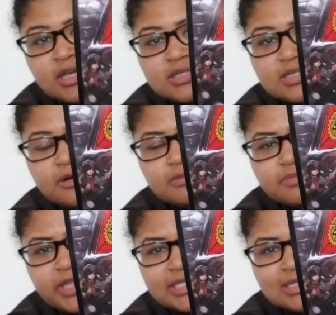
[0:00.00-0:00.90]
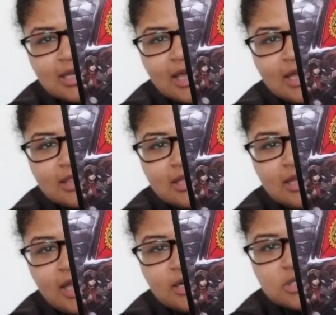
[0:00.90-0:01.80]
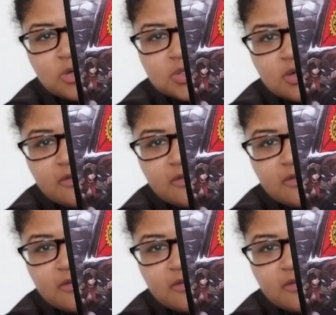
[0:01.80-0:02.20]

so let's look at the eight of swords in